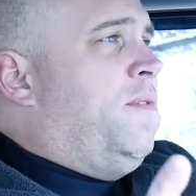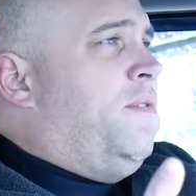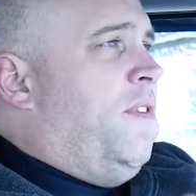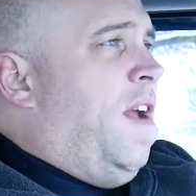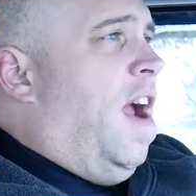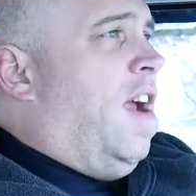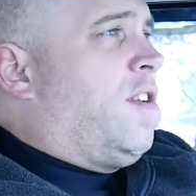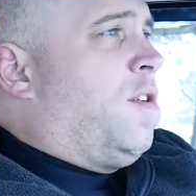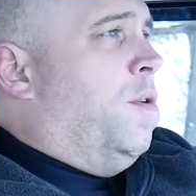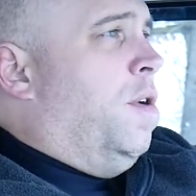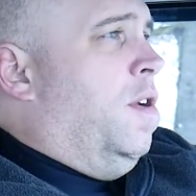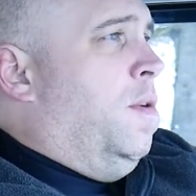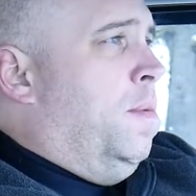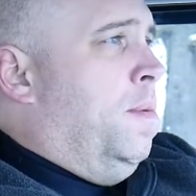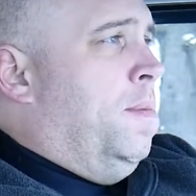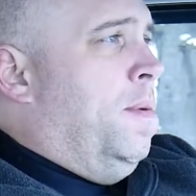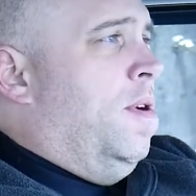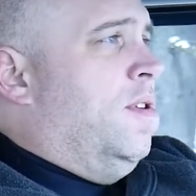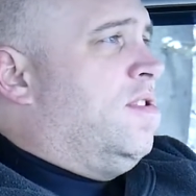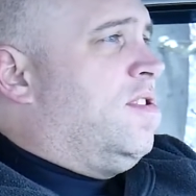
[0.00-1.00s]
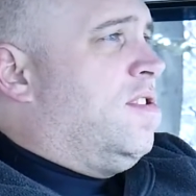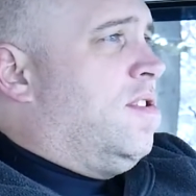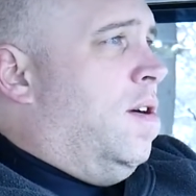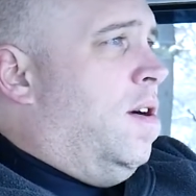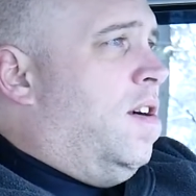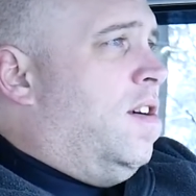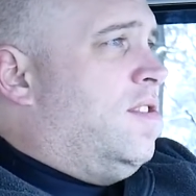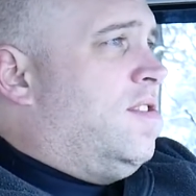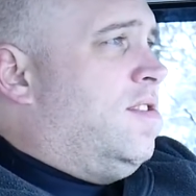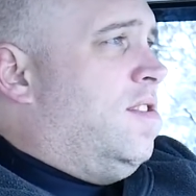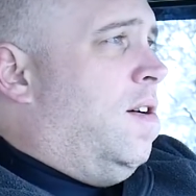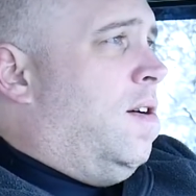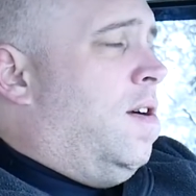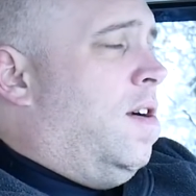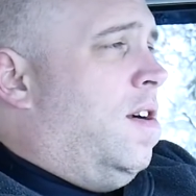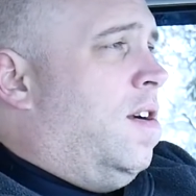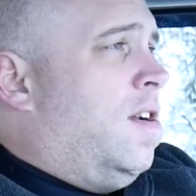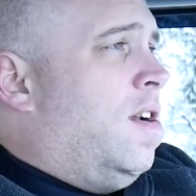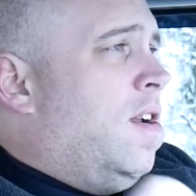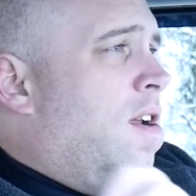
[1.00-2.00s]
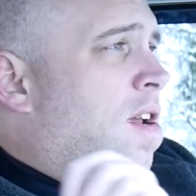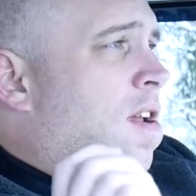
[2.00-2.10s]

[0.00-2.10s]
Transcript: factory remote starts are